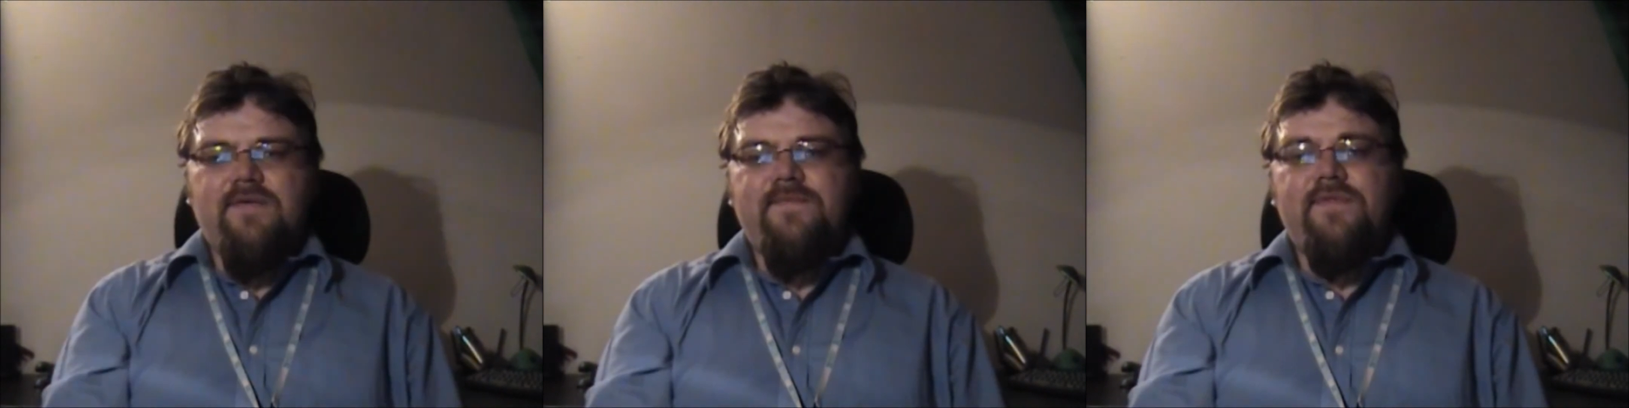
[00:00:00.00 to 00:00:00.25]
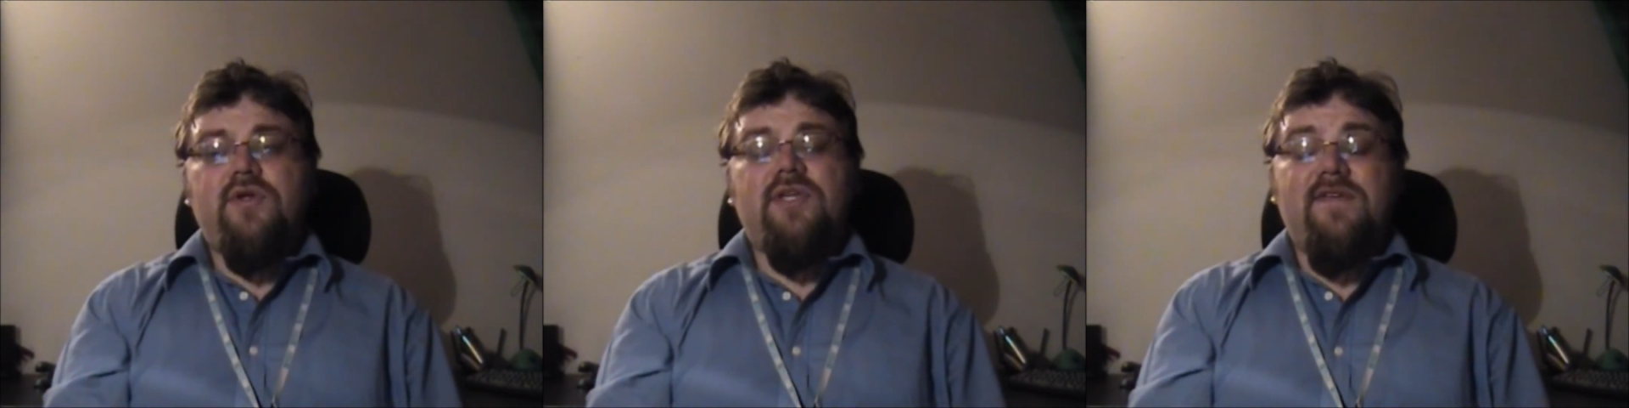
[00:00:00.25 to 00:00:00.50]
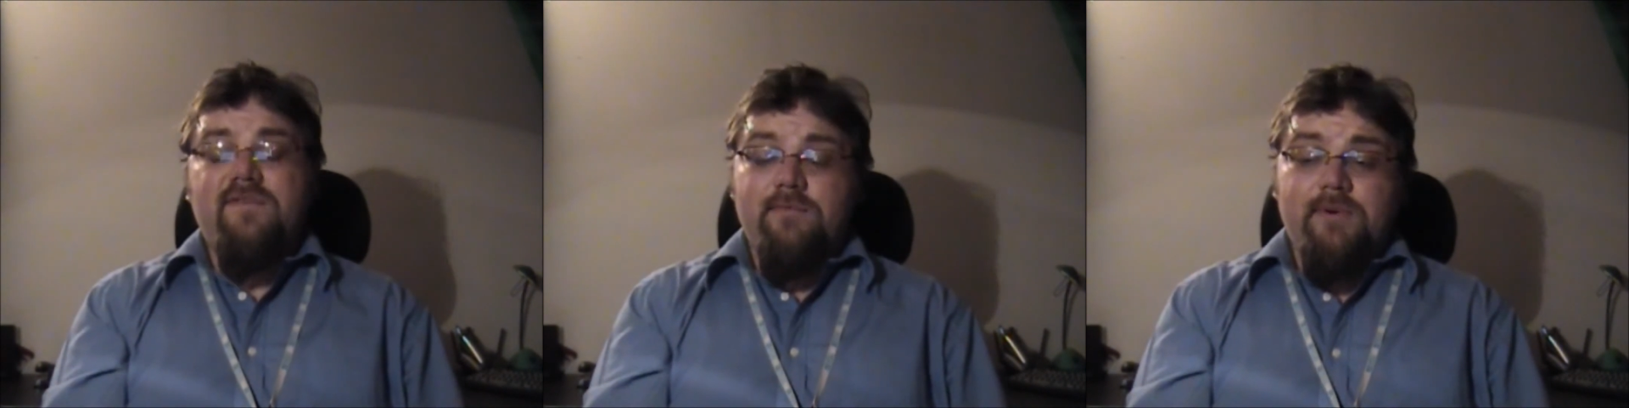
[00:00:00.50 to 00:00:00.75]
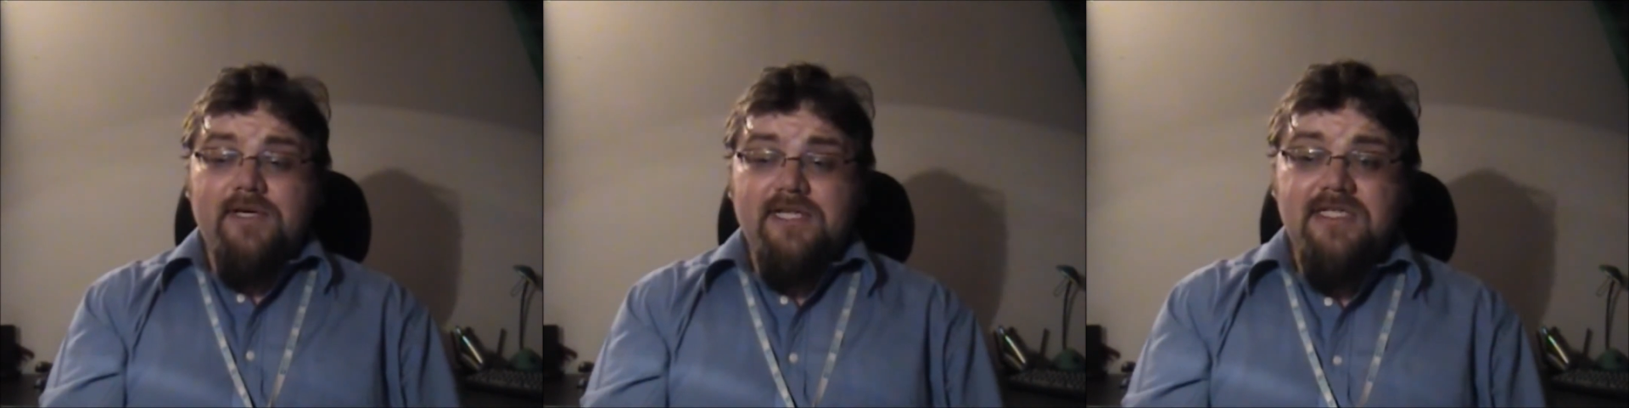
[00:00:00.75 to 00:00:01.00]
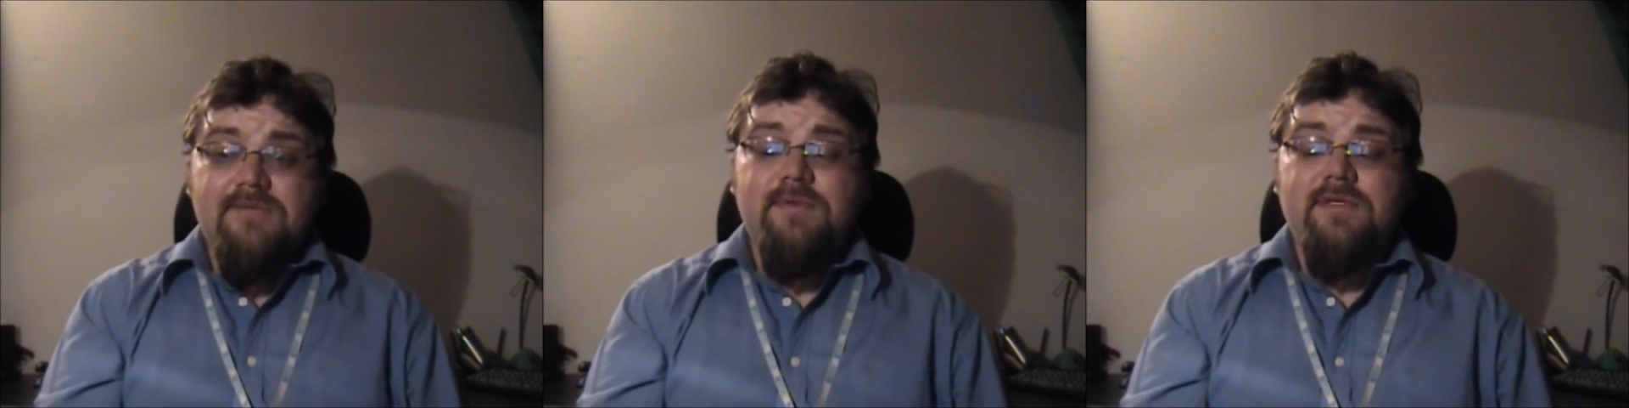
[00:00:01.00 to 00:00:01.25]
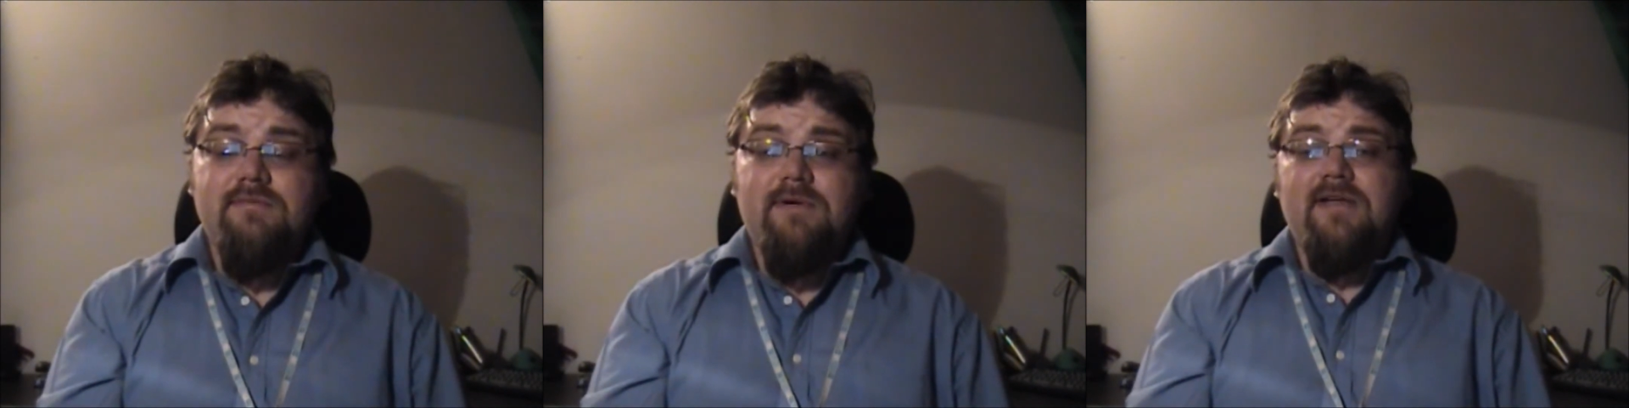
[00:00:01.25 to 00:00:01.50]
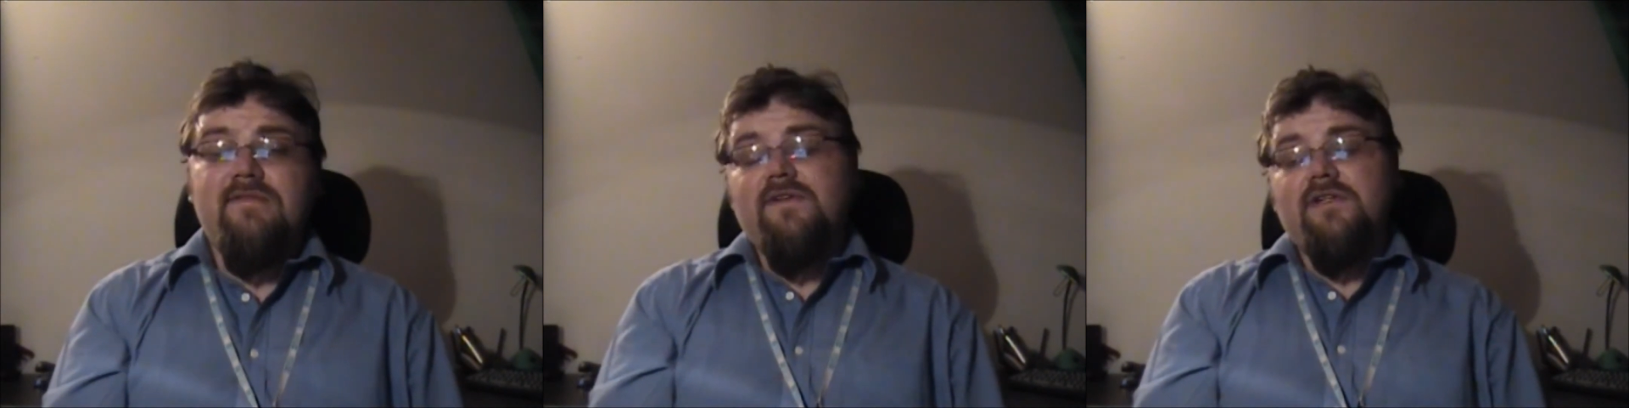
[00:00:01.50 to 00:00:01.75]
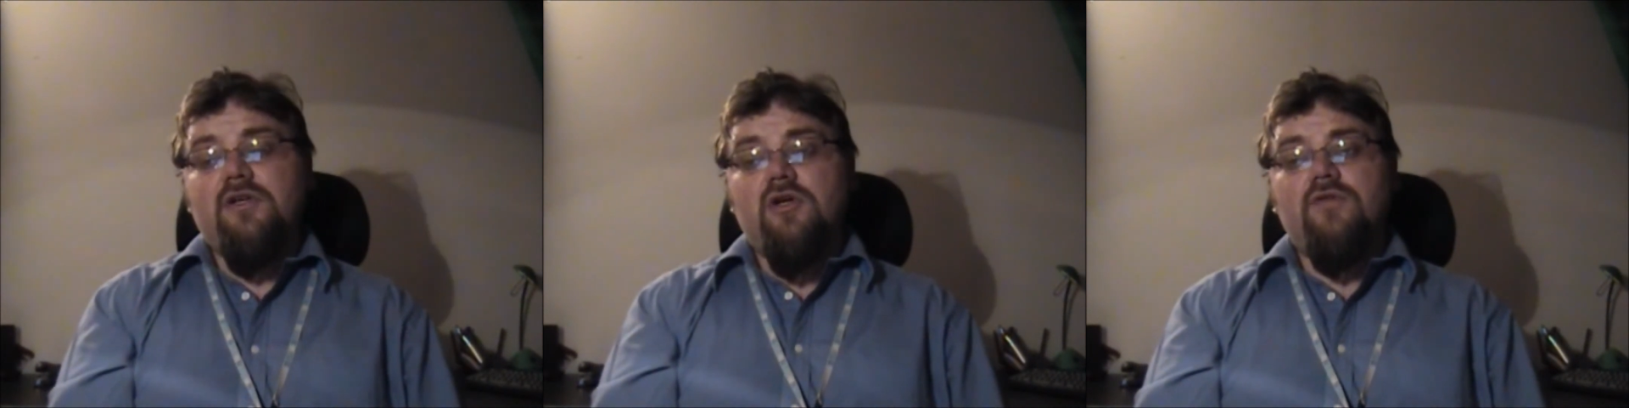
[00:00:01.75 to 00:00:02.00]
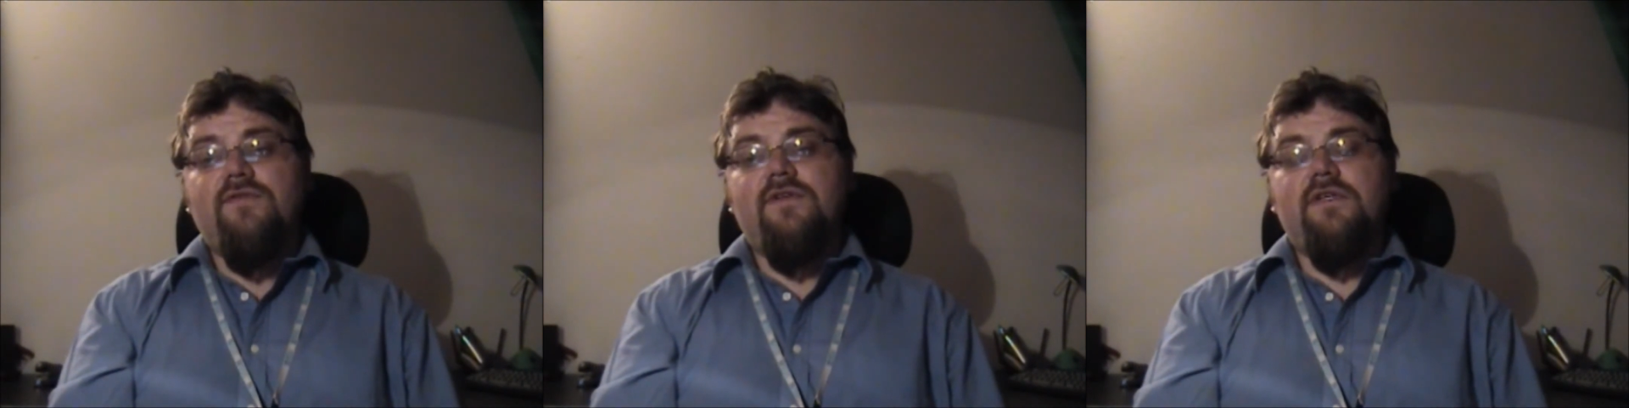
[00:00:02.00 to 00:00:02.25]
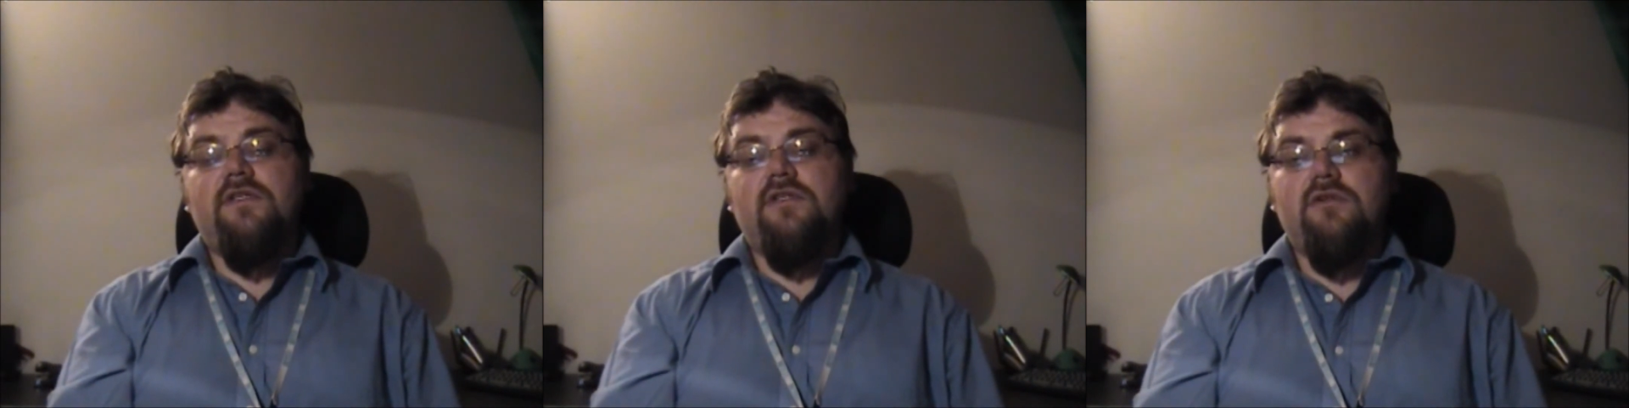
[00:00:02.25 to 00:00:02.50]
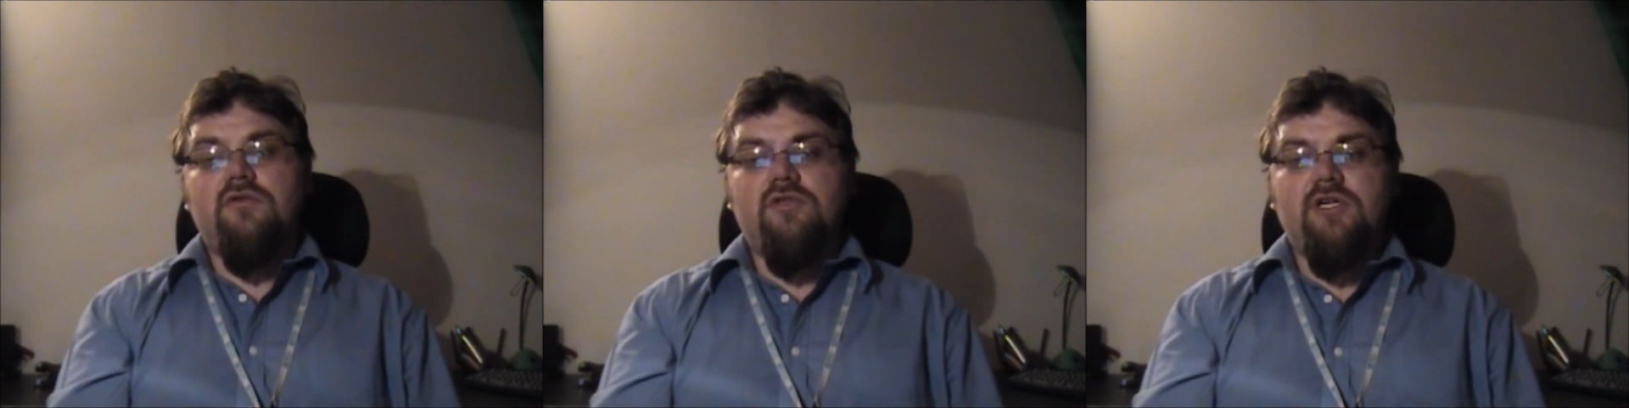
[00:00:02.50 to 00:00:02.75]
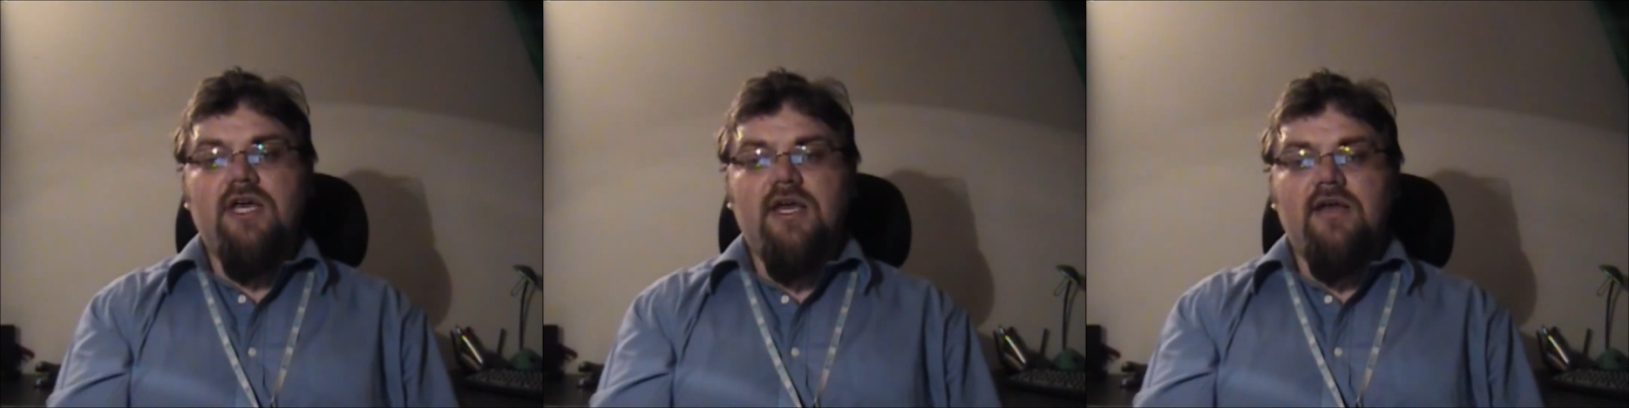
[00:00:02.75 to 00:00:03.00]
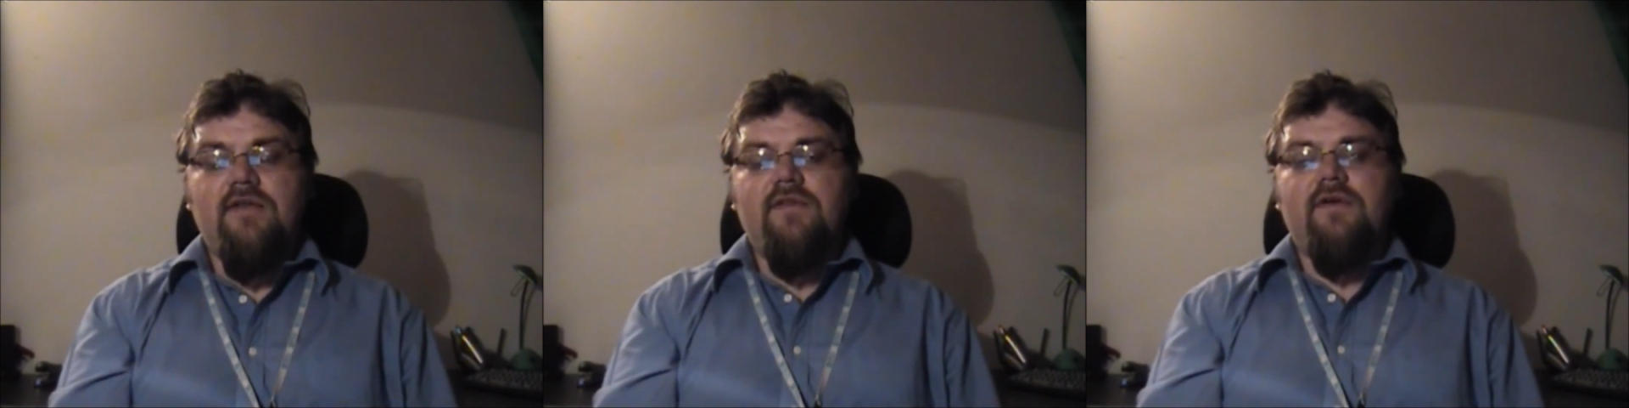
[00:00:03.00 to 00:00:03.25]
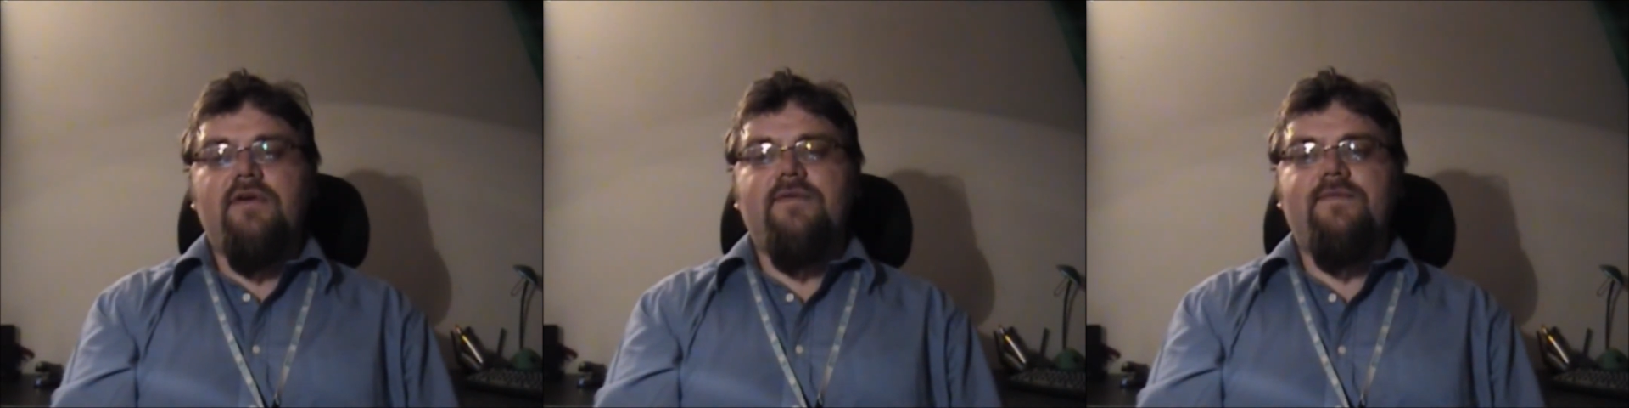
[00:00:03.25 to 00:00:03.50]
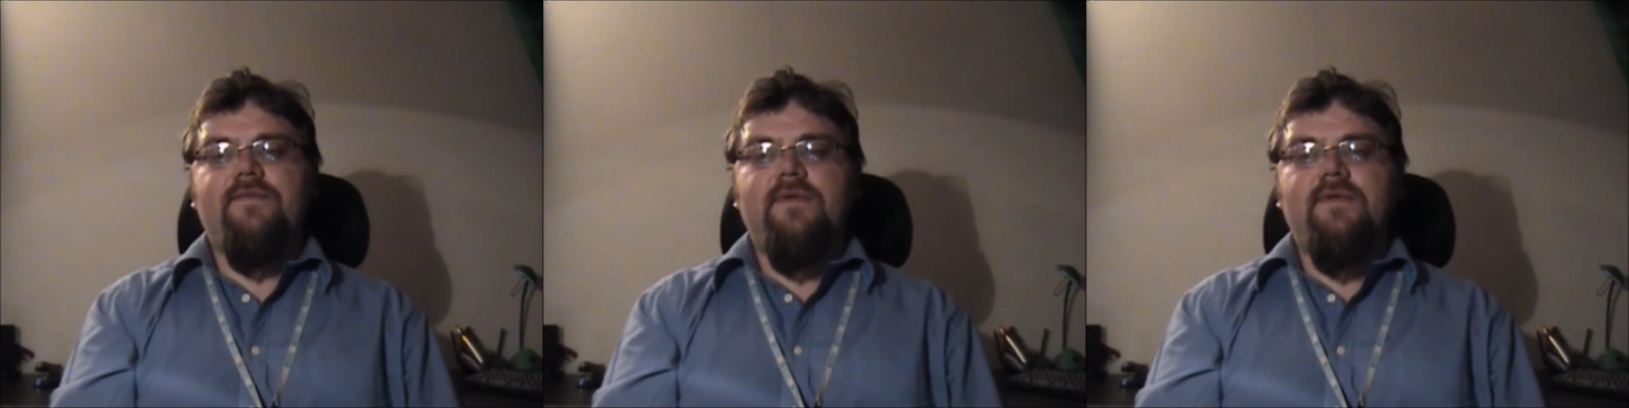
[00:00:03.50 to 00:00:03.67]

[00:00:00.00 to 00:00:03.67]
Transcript: Not every participant might feel confident to share their